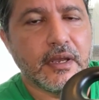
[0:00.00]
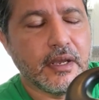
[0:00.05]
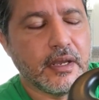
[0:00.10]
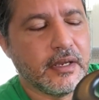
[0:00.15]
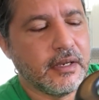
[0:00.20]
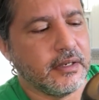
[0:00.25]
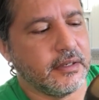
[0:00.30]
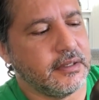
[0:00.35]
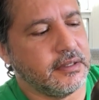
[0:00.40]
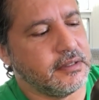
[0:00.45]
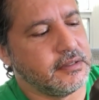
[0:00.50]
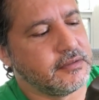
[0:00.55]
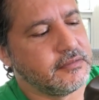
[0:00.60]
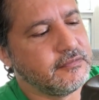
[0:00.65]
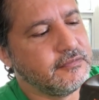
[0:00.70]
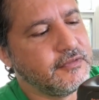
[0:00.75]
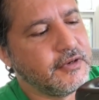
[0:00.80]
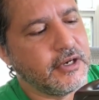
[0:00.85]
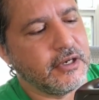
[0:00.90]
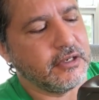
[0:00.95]
It is
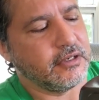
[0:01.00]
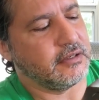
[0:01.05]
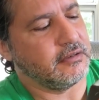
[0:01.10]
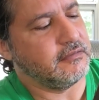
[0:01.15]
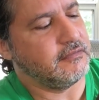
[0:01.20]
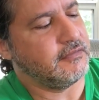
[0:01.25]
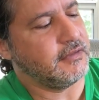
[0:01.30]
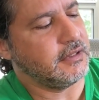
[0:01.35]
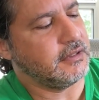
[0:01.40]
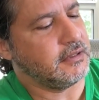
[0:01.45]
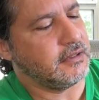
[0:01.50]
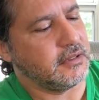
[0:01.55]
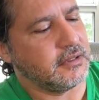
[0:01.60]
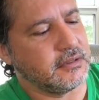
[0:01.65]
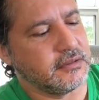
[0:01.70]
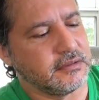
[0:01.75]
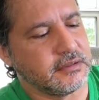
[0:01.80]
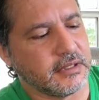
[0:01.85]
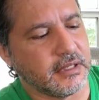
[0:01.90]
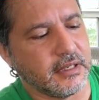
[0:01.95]
very
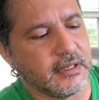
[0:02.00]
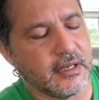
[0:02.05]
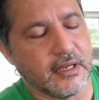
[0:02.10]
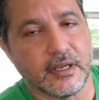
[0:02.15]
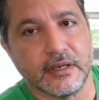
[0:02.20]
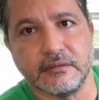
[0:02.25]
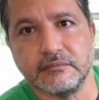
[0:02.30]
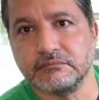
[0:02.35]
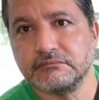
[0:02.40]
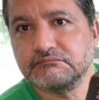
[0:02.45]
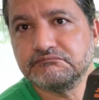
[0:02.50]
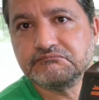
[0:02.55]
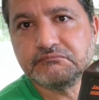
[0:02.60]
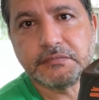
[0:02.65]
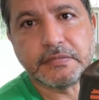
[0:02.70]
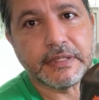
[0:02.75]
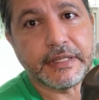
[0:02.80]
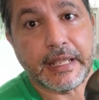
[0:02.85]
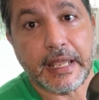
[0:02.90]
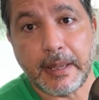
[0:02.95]
convenient. Again,
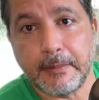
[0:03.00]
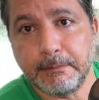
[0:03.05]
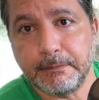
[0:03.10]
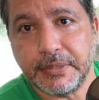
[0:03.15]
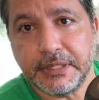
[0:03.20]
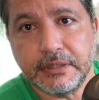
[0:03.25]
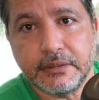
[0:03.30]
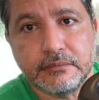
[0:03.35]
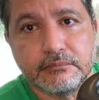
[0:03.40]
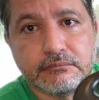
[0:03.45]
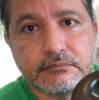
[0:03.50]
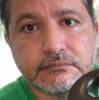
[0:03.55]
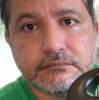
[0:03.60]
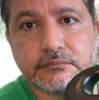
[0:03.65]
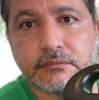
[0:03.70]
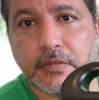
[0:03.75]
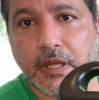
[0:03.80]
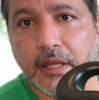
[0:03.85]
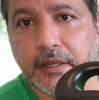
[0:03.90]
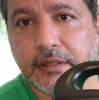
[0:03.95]
camping,
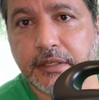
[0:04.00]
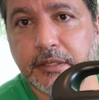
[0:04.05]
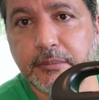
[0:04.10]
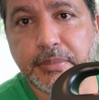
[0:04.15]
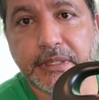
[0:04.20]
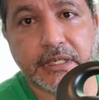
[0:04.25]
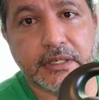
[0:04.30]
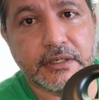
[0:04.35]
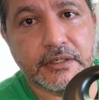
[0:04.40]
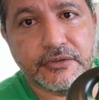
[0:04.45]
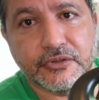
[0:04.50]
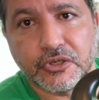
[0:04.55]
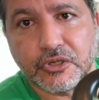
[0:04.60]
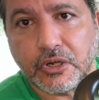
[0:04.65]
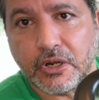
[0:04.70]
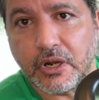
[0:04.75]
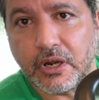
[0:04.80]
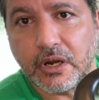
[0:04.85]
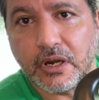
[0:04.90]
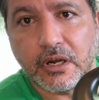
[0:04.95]
keeping it in the
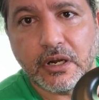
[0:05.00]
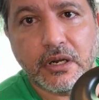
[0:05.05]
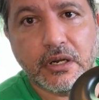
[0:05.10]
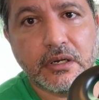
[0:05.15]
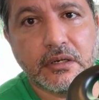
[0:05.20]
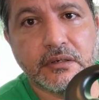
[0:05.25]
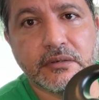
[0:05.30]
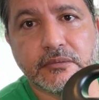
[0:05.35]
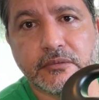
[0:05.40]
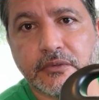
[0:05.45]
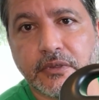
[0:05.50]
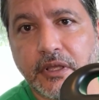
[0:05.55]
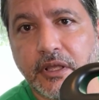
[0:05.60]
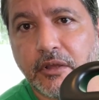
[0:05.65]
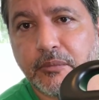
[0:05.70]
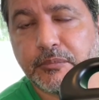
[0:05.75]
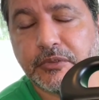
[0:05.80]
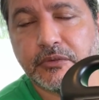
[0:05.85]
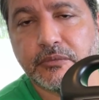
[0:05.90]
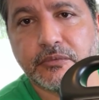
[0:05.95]
car will
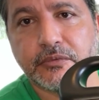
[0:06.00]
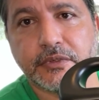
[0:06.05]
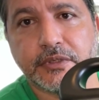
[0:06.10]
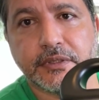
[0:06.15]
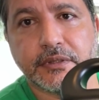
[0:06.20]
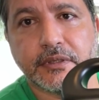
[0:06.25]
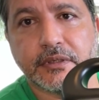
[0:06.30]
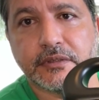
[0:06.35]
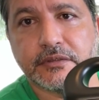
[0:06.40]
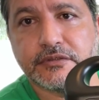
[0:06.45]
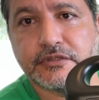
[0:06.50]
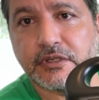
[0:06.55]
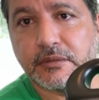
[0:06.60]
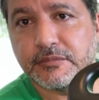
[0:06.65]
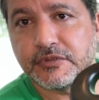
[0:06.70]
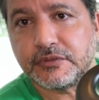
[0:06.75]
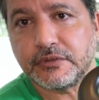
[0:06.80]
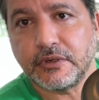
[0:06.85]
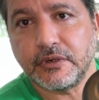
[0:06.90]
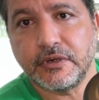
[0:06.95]
help you with a
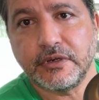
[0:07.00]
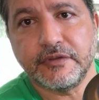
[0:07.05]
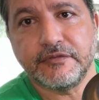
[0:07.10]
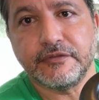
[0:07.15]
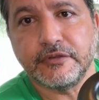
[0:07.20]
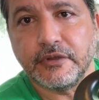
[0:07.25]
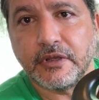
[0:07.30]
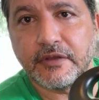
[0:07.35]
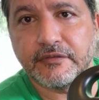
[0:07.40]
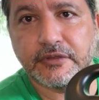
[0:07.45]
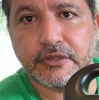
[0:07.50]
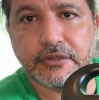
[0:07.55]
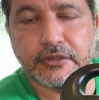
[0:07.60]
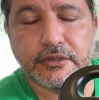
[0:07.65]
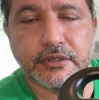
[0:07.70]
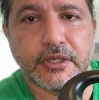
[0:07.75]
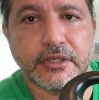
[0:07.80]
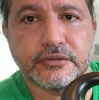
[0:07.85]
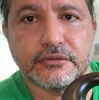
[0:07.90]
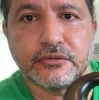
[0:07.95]
jump start if you have the
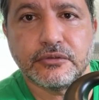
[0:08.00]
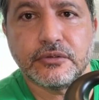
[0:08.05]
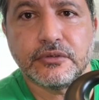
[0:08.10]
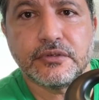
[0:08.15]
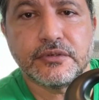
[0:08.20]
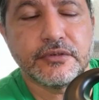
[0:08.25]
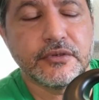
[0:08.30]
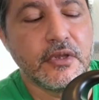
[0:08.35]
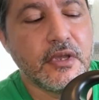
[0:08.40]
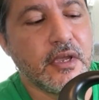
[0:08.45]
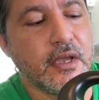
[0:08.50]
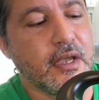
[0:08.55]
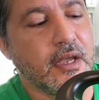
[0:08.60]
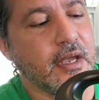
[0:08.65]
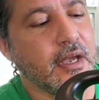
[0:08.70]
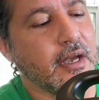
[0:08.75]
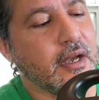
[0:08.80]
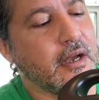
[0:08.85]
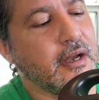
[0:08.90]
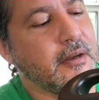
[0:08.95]
connectors,
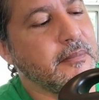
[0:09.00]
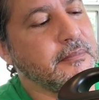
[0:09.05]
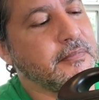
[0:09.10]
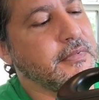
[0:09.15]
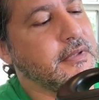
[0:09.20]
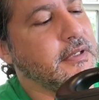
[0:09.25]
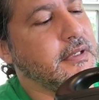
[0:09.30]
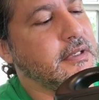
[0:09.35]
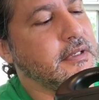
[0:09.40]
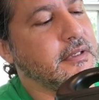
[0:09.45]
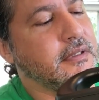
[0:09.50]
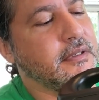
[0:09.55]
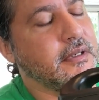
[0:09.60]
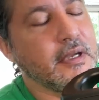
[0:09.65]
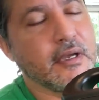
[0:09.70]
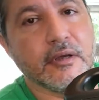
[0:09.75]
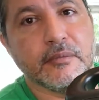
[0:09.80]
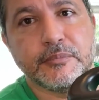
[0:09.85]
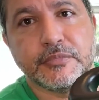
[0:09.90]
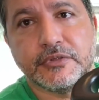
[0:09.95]
and
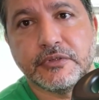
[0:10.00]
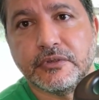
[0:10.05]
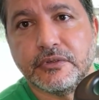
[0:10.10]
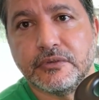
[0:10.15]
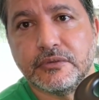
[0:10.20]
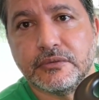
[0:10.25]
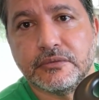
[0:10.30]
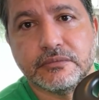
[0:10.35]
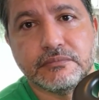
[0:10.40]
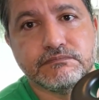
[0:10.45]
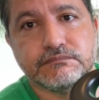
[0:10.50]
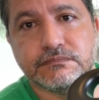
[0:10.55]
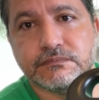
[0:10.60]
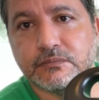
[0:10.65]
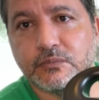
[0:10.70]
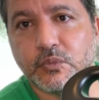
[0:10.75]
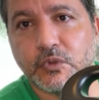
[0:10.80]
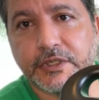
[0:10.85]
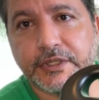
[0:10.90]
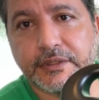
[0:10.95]
helps you
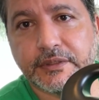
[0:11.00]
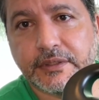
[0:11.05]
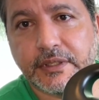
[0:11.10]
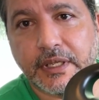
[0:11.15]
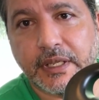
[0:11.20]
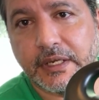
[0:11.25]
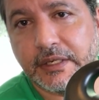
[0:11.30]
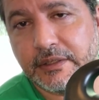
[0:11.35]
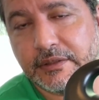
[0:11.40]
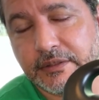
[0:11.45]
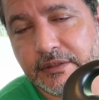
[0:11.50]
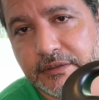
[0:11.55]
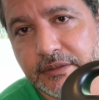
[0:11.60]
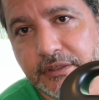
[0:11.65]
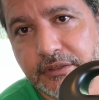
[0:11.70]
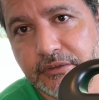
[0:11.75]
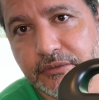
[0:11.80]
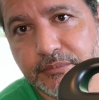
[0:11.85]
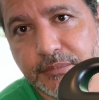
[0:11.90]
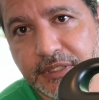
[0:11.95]
with anything
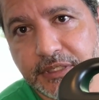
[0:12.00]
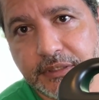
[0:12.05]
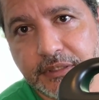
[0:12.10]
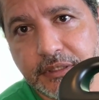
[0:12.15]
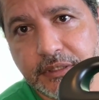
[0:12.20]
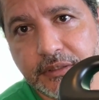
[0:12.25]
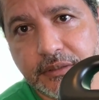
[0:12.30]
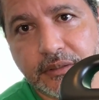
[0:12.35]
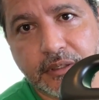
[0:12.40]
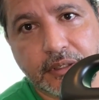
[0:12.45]
that you may need.